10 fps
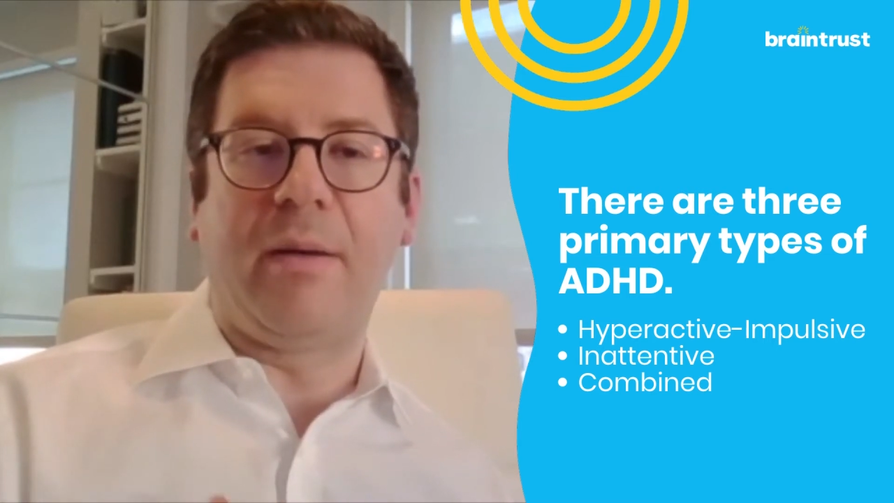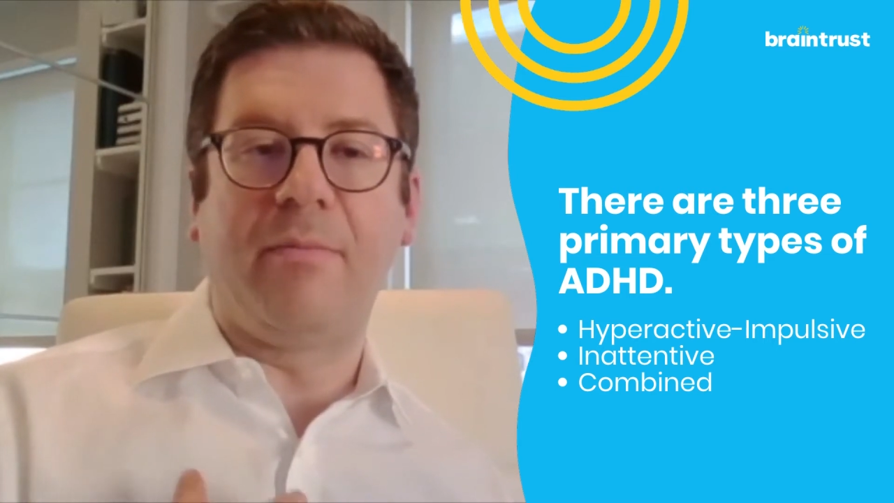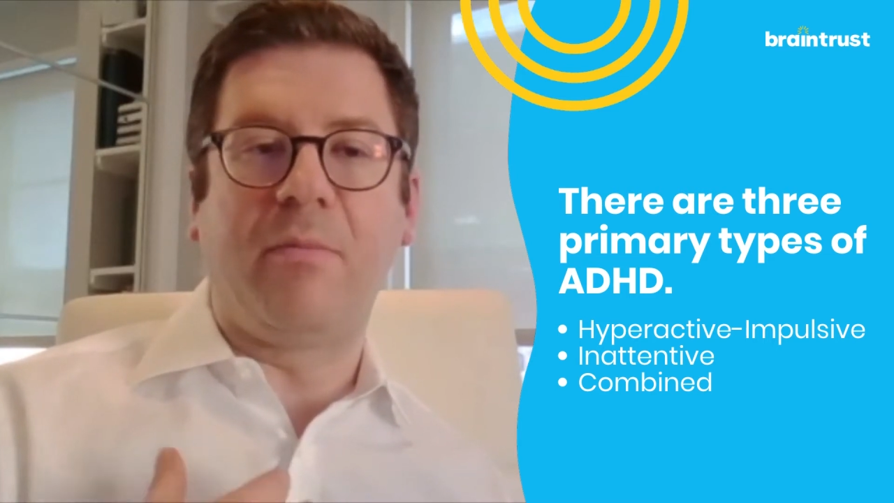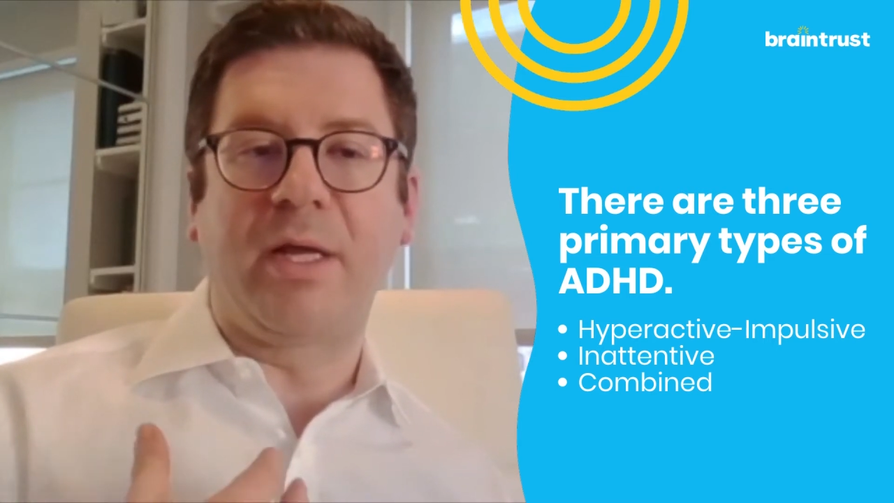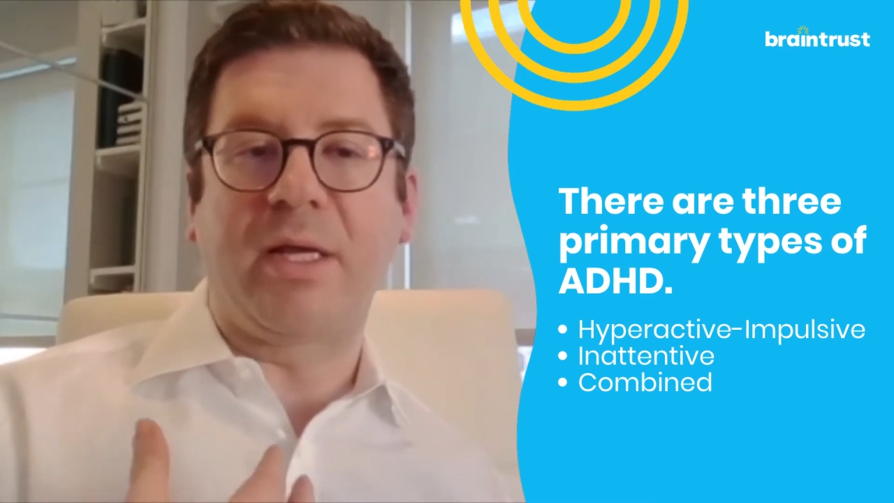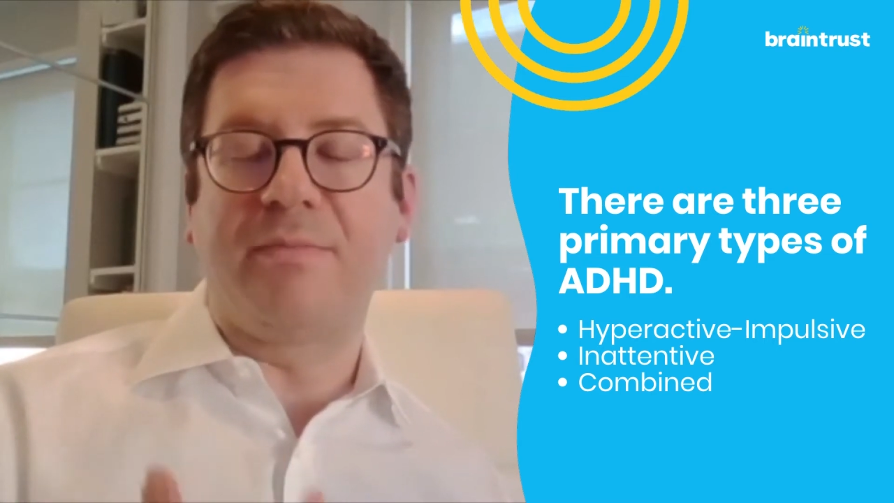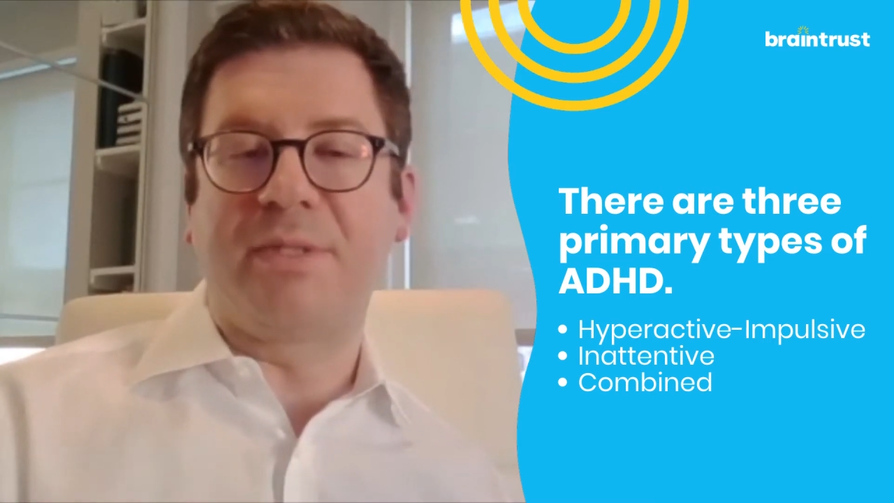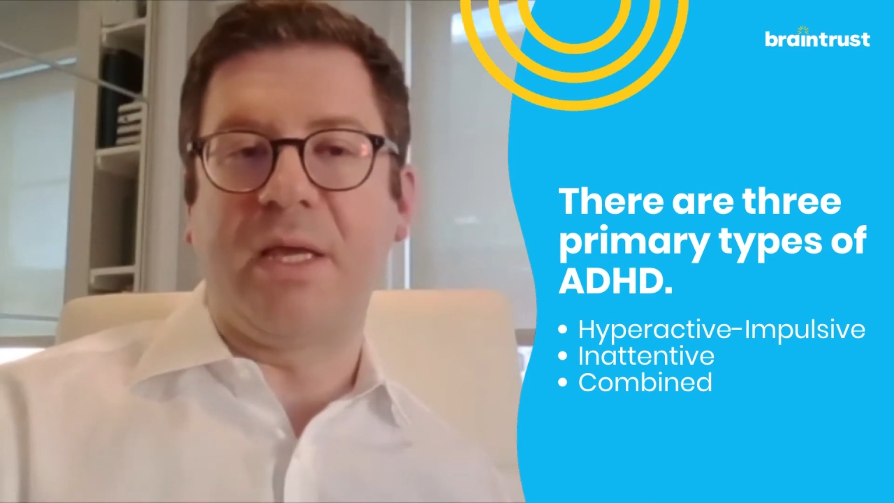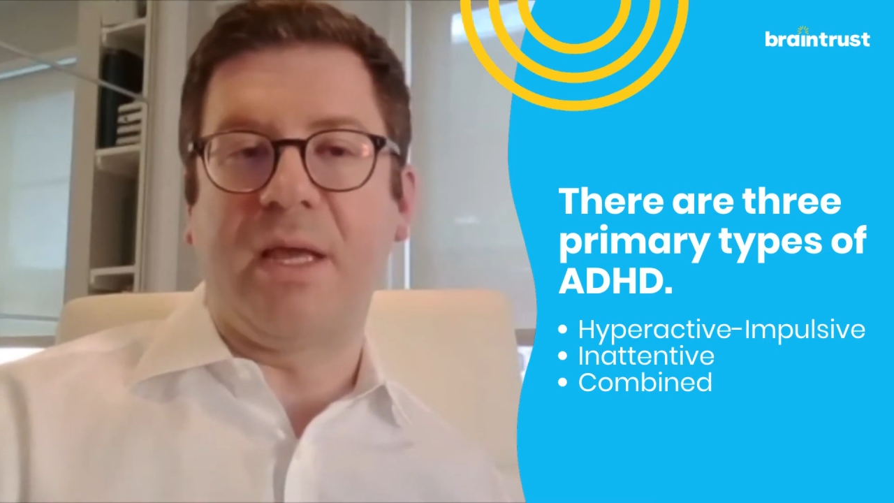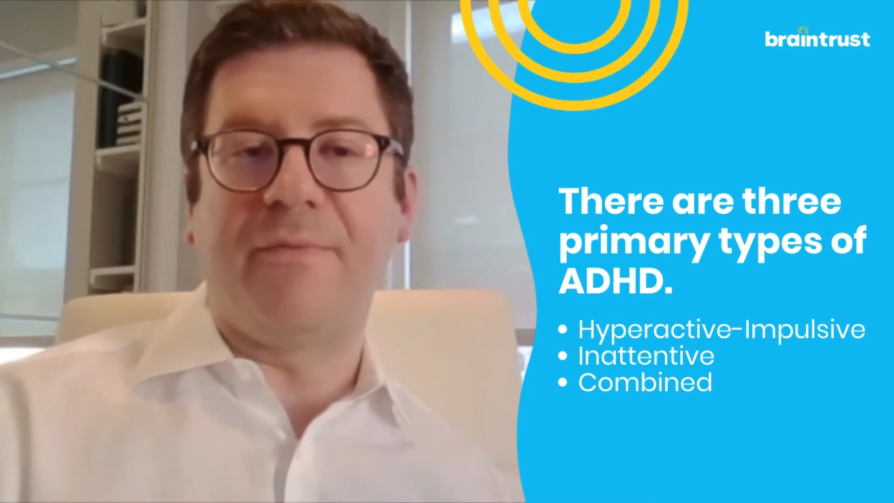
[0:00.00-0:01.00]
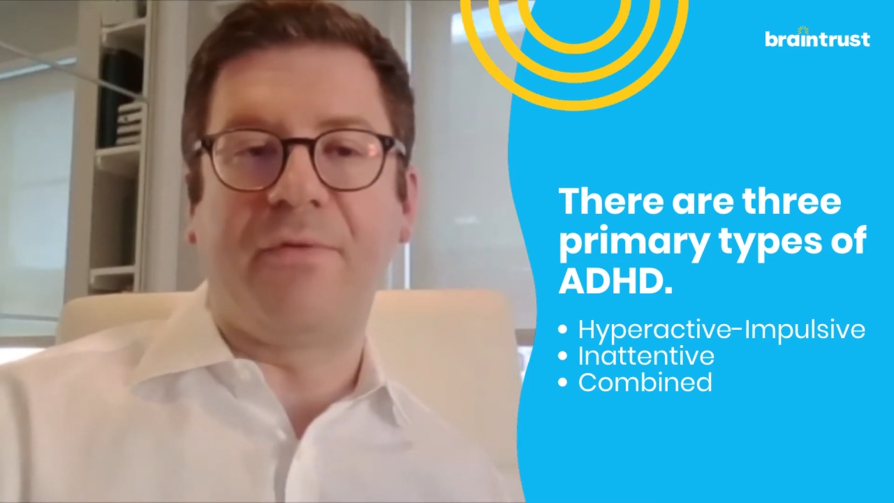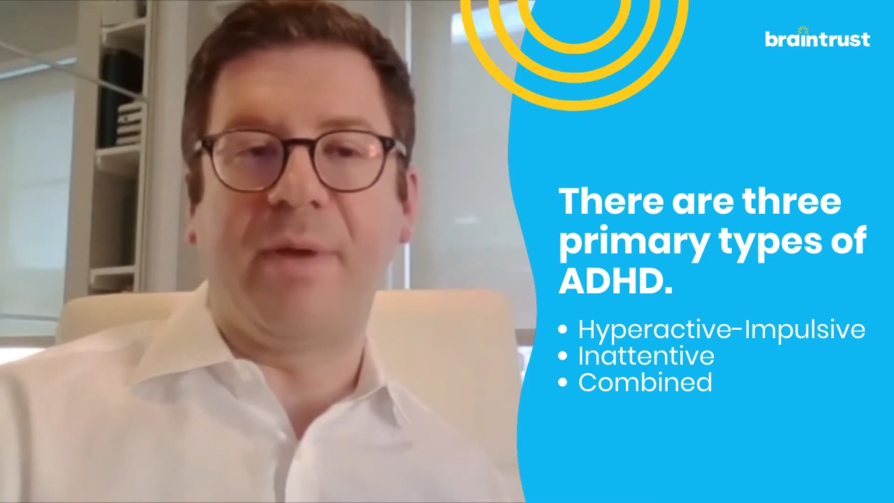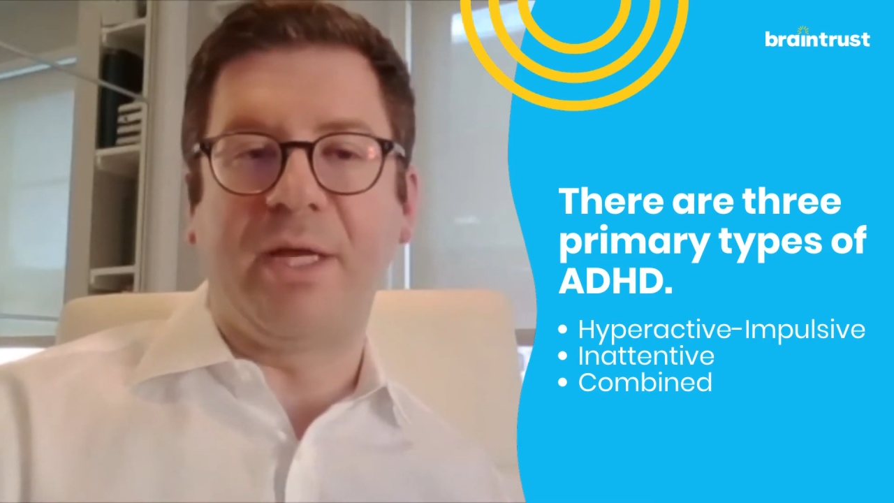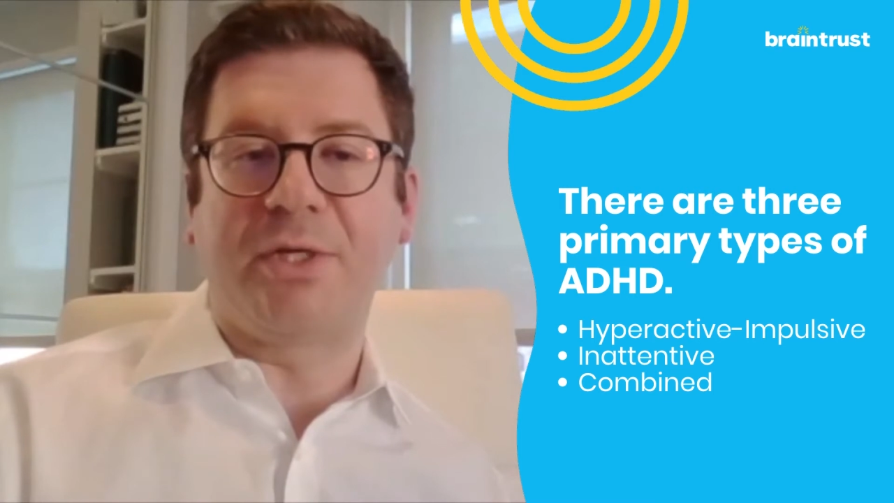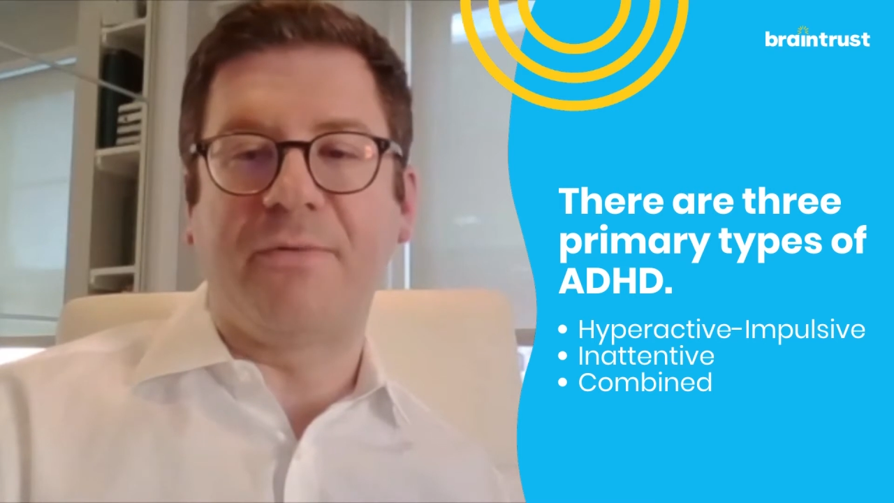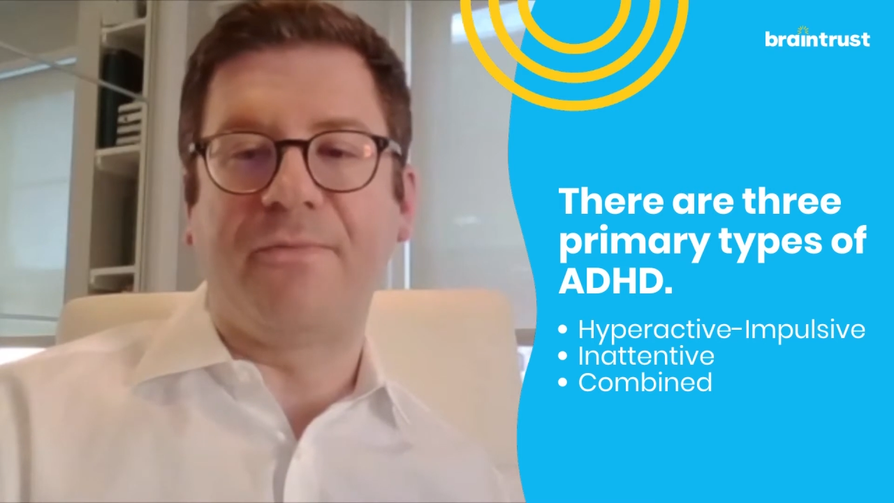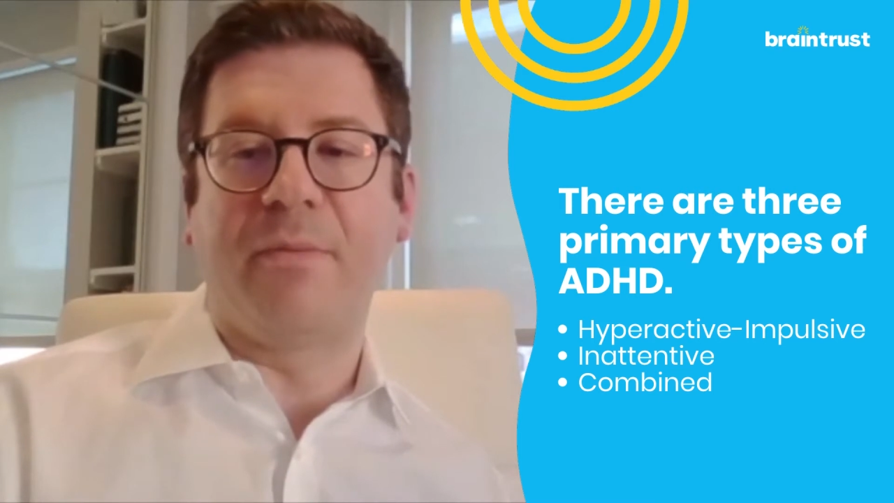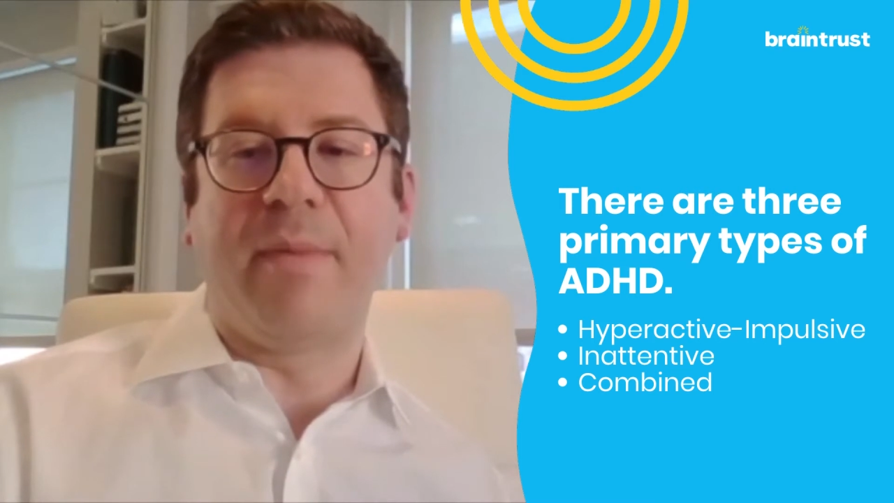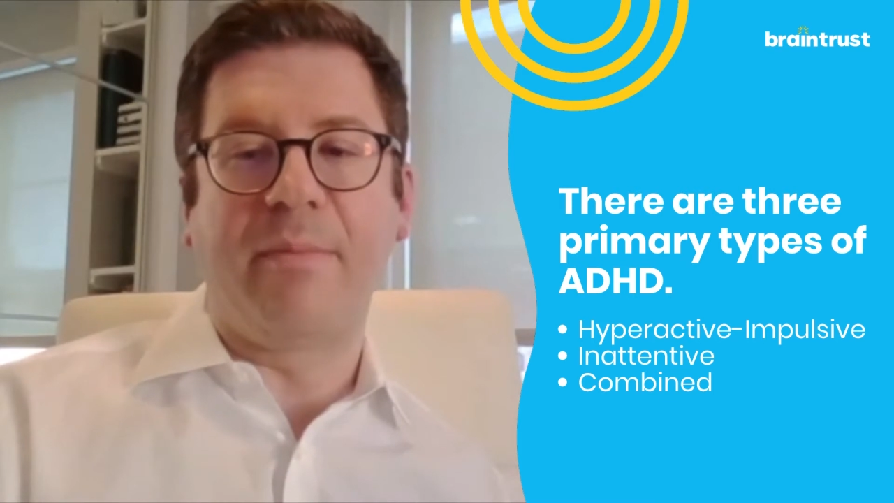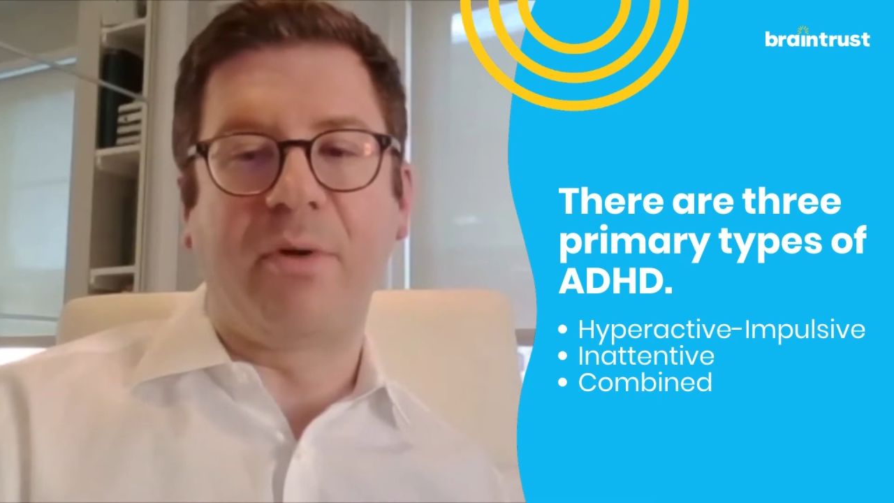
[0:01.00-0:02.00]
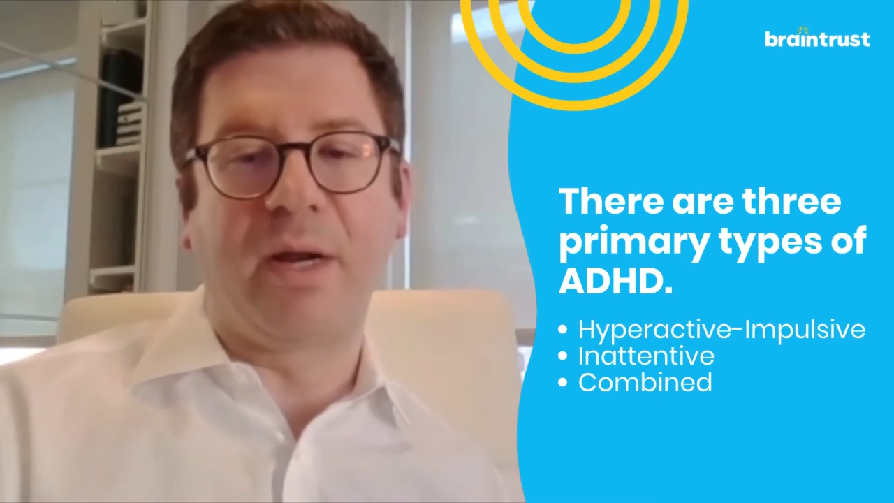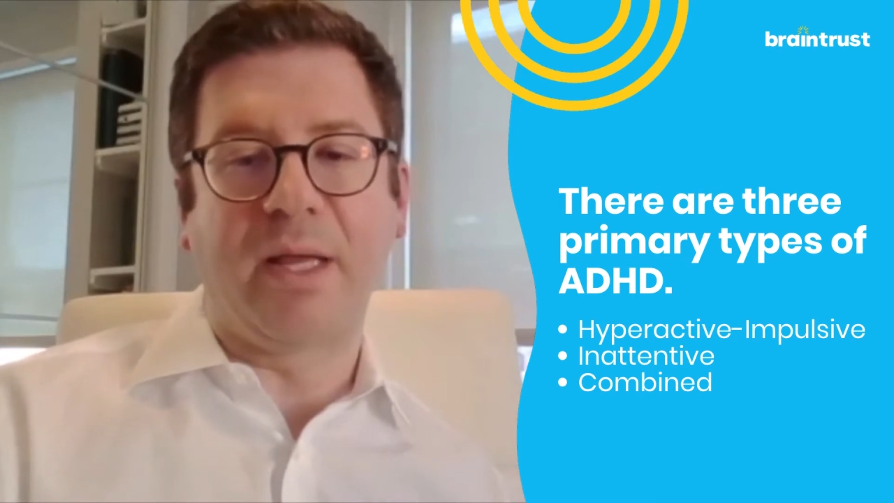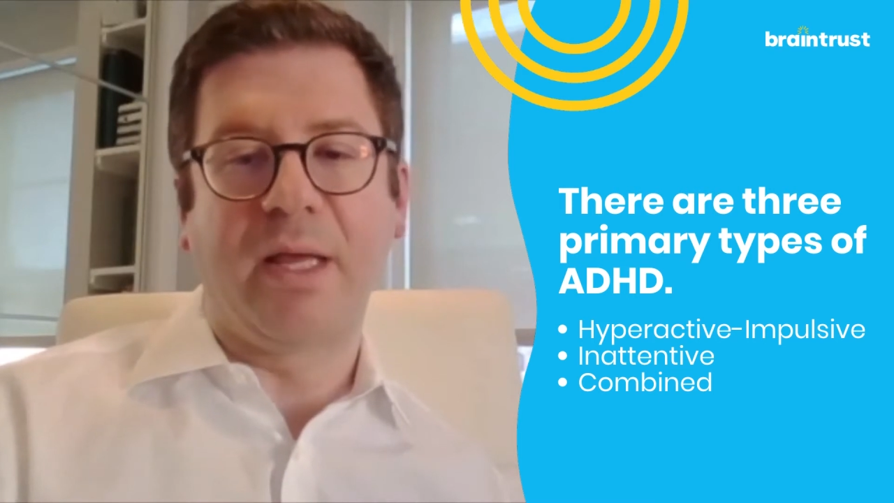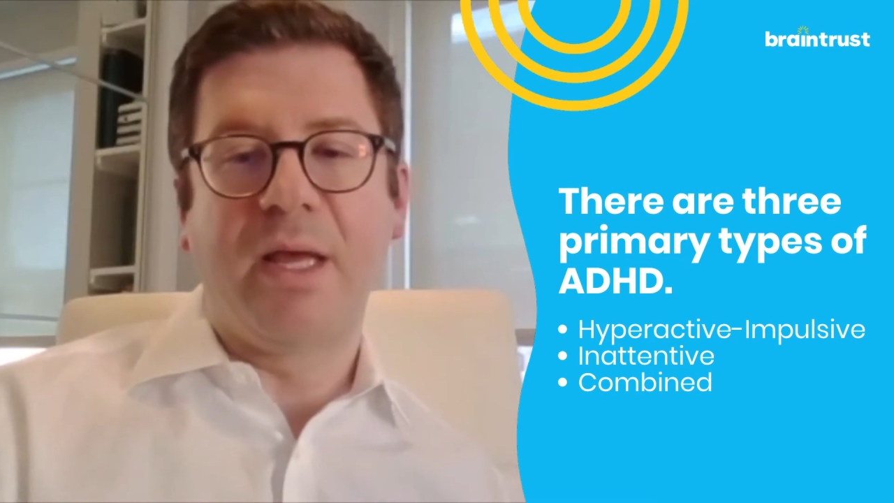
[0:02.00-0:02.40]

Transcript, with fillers: when it comes to information from memory,